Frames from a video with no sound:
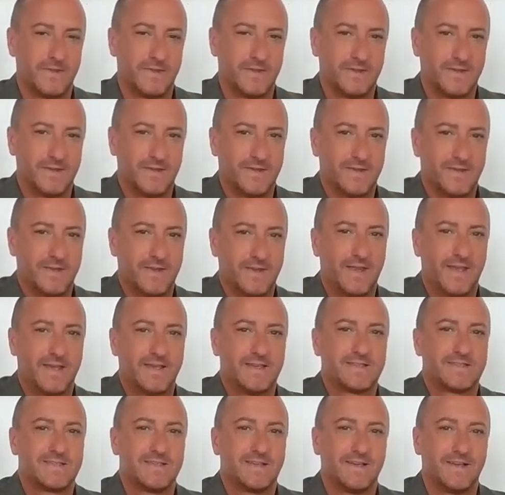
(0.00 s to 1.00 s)

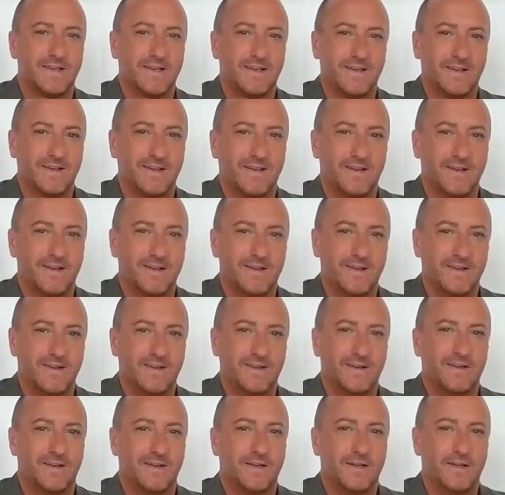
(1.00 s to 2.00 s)

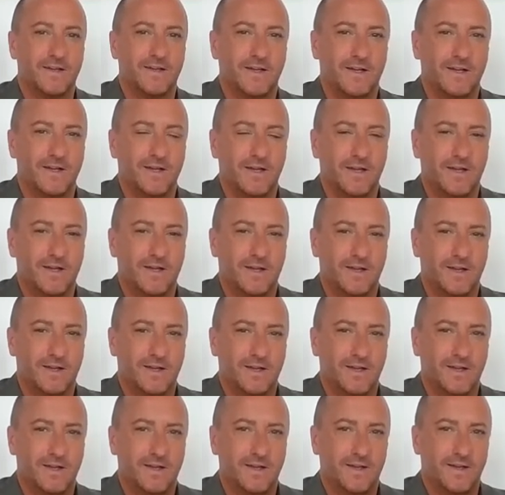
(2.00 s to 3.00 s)

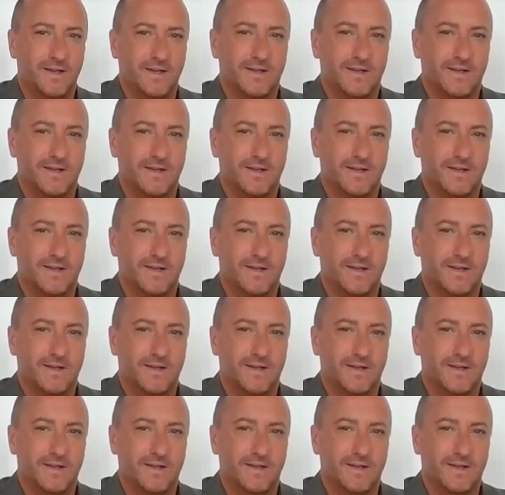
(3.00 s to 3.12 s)
No words are spoken by the person on screen.